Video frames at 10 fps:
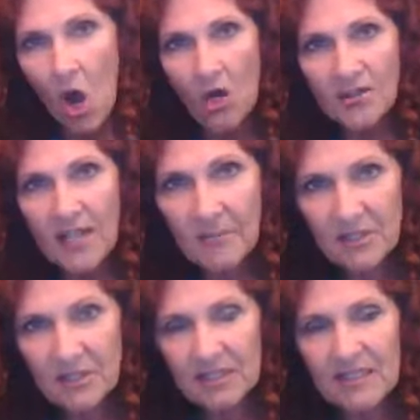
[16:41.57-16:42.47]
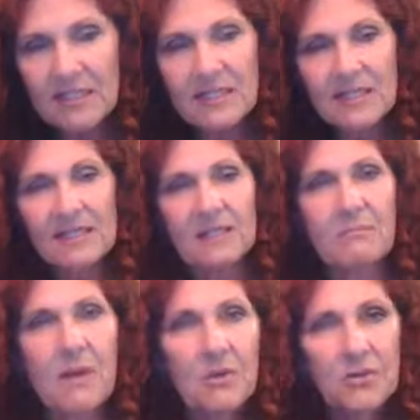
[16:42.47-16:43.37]
Alzheimer's disease is
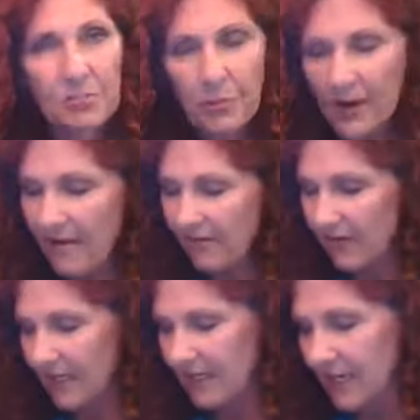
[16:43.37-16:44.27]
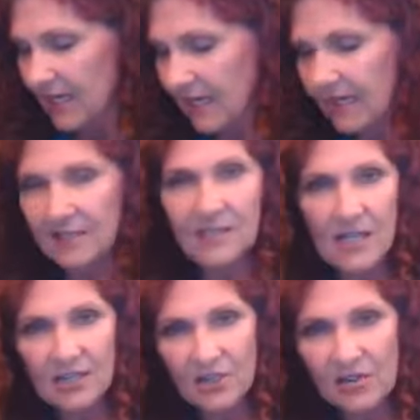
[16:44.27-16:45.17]
most prevalent in
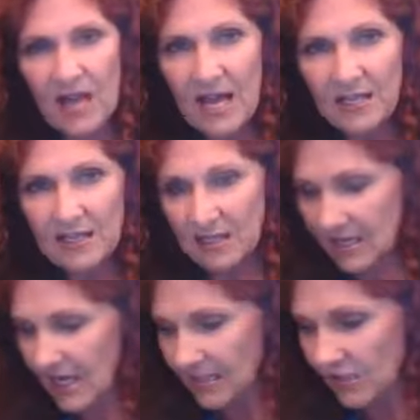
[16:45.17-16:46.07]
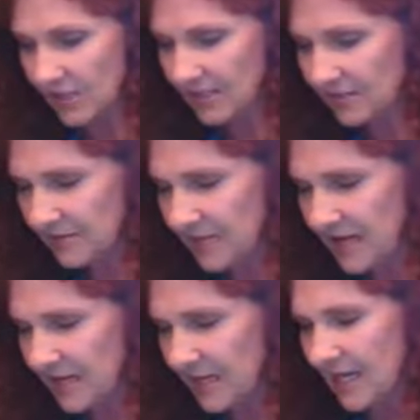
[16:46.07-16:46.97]
industrialized countries,
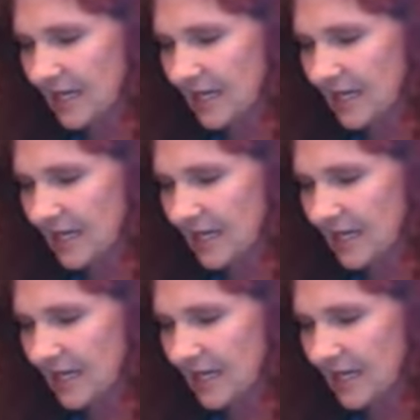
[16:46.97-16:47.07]
right?